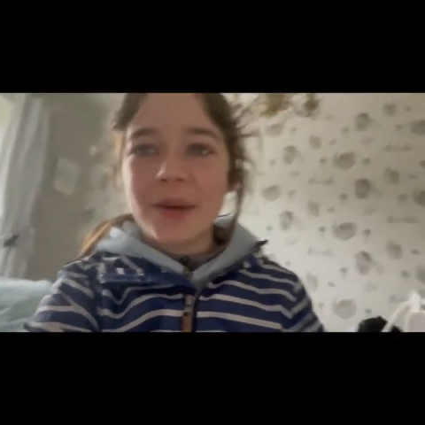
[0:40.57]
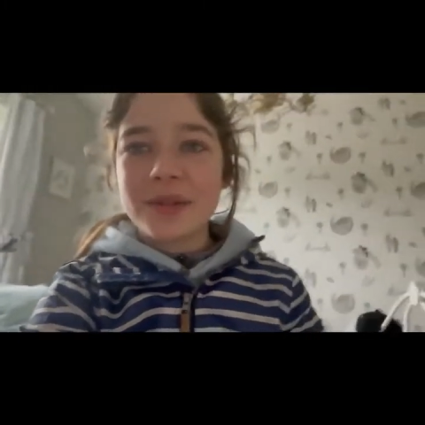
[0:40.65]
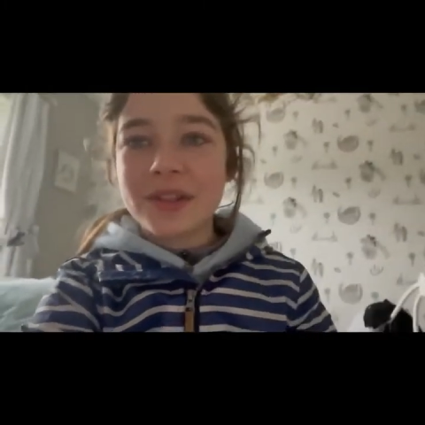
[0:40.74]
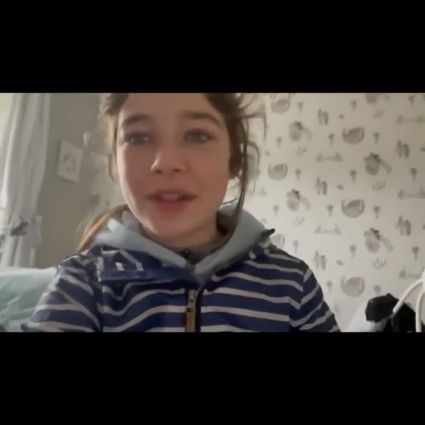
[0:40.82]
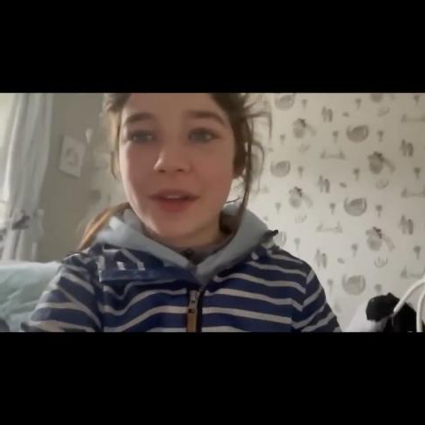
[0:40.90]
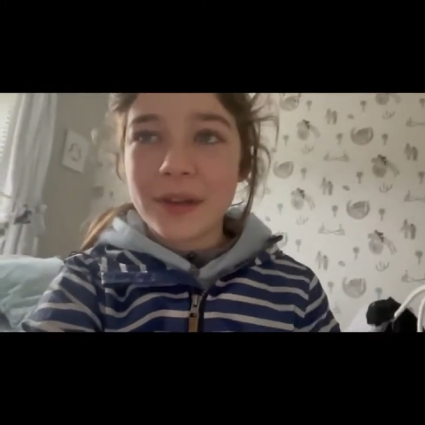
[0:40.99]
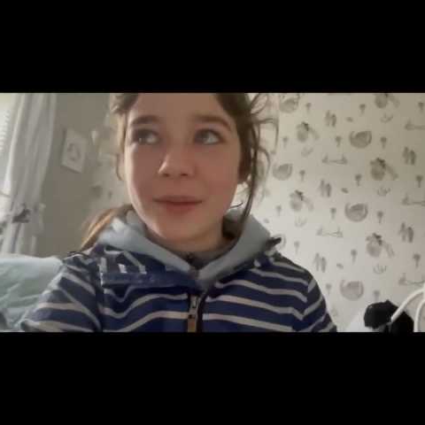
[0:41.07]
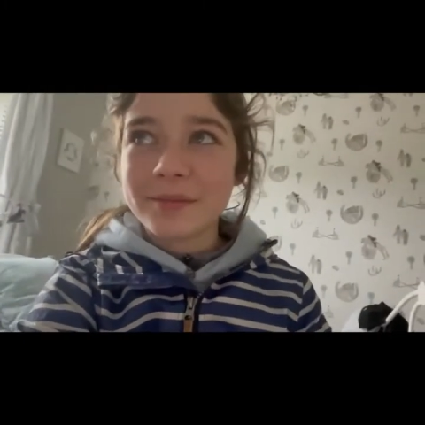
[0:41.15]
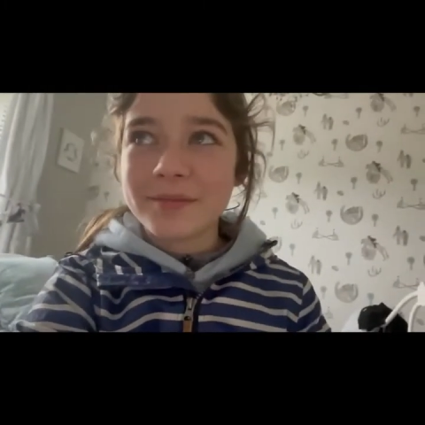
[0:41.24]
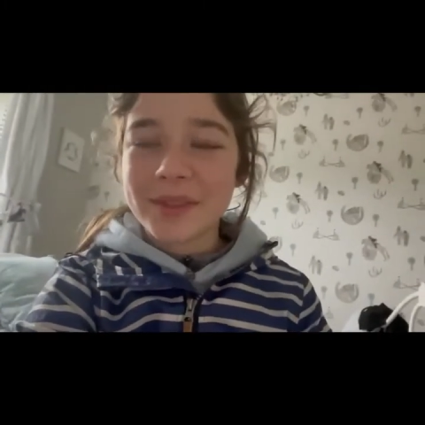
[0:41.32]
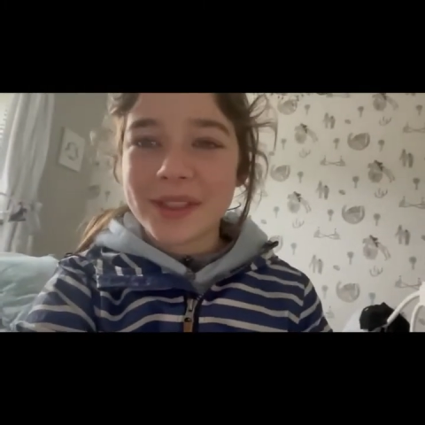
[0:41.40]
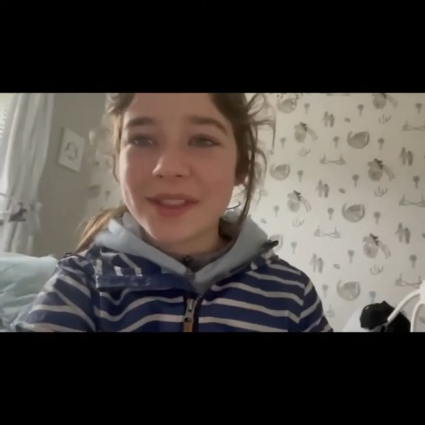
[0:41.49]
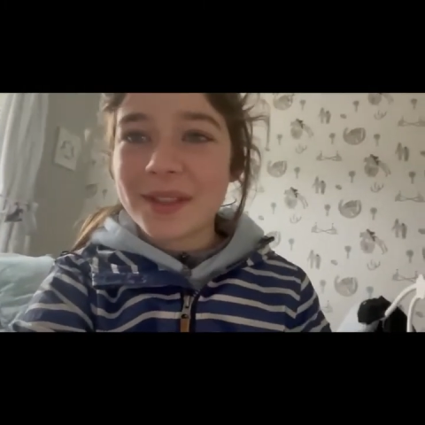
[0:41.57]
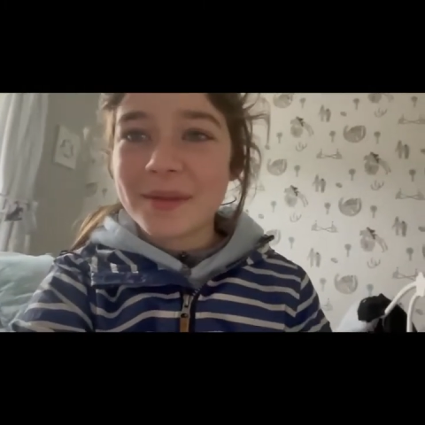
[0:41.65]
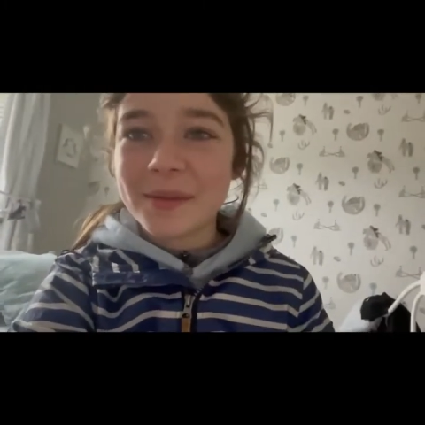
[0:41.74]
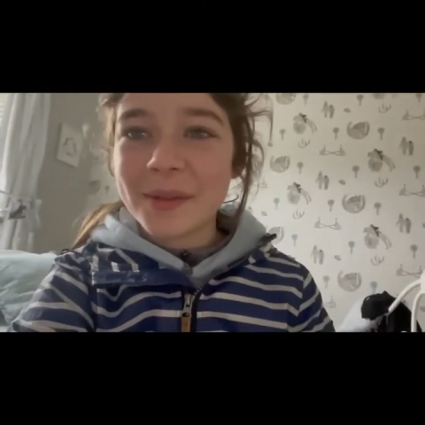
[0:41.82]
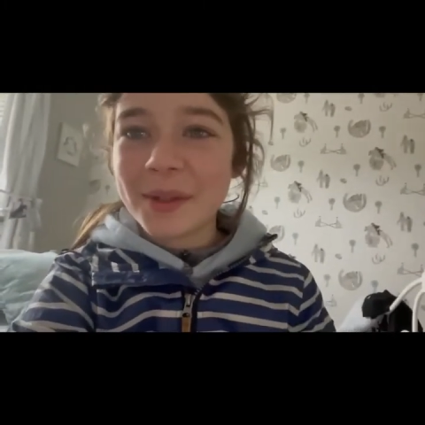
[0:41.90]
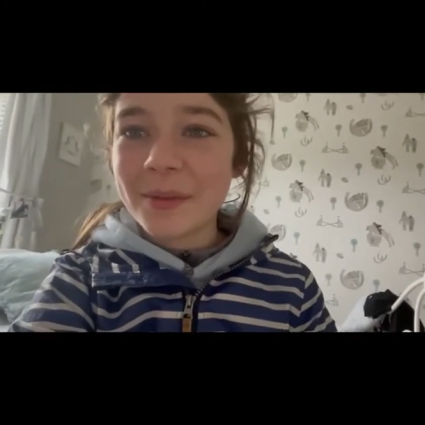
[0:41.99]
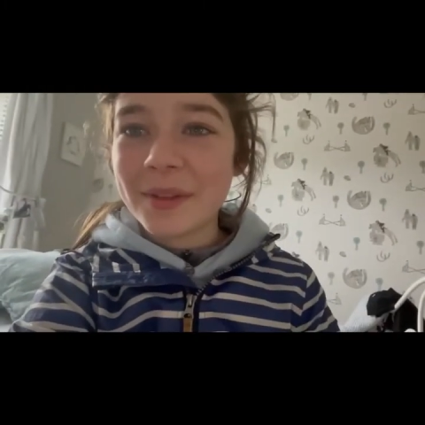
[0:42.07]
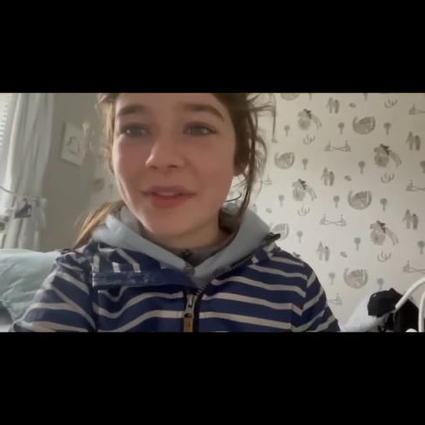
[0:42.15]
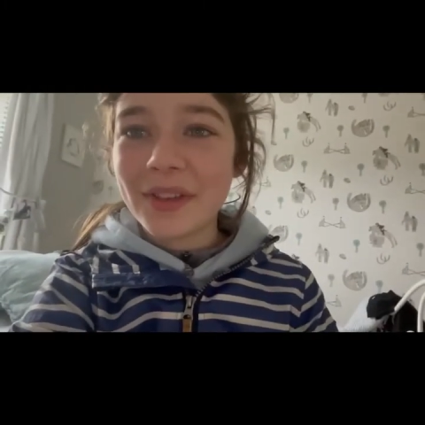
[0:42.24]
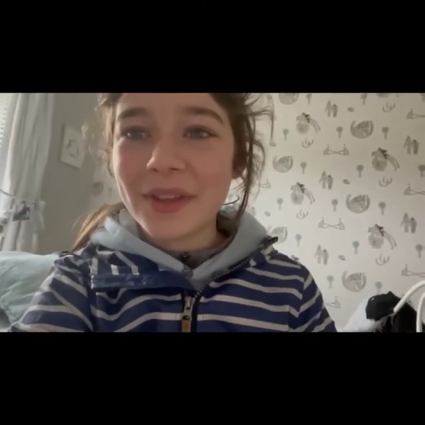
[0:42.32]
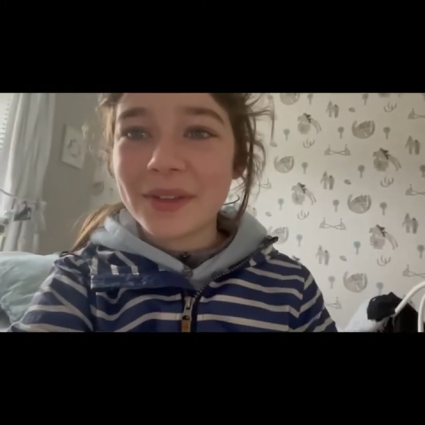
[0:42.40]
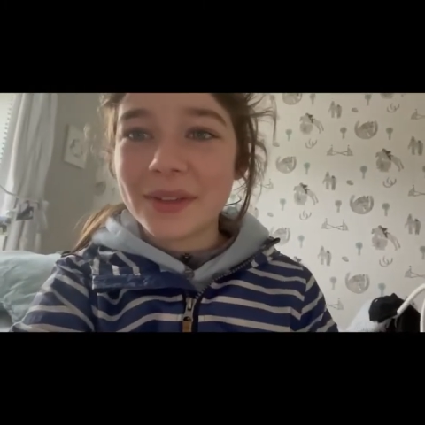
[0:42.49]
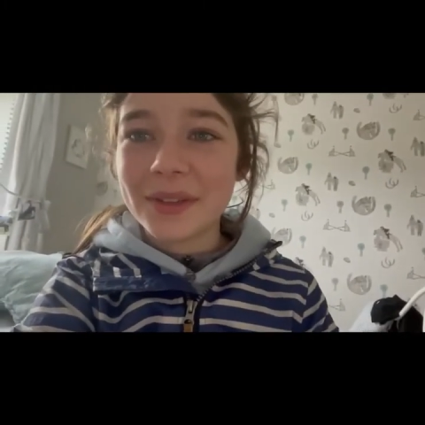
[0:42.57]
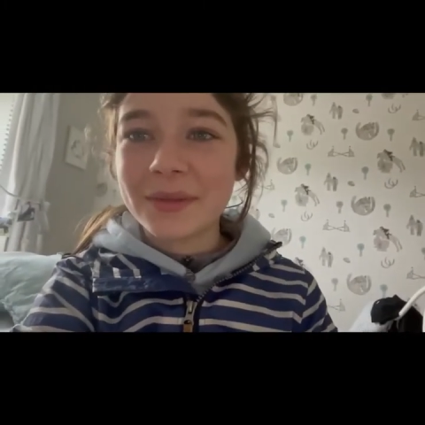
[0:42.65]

so I'll see you when we're up at the field.